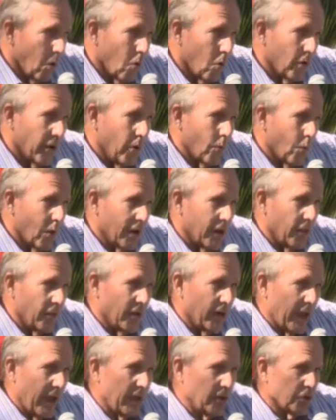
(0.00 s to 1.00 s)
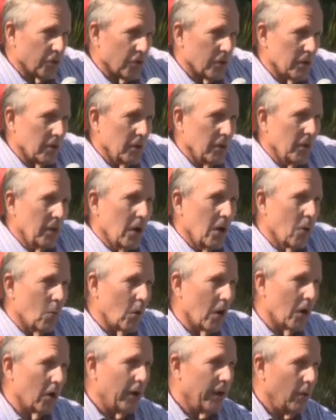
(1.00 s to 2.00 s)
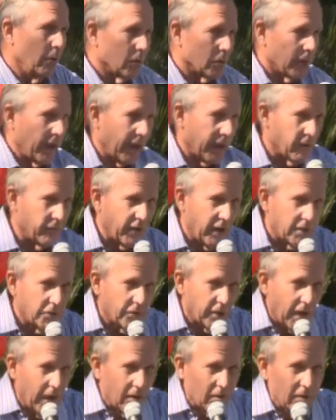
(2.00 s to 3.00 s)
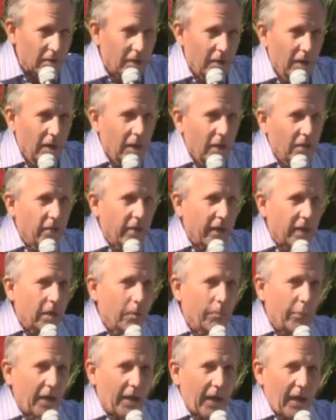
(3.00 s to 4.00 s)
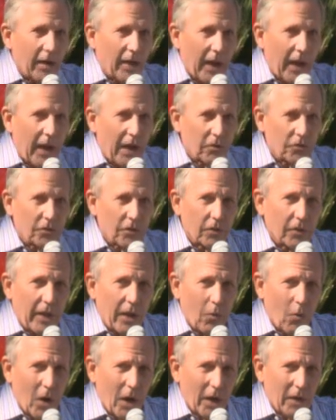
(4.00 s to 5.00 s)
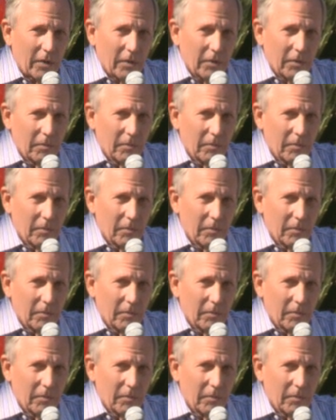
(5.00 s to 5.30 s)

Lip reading: only one in the nation where he will take vets out. They can pick out a house that they want.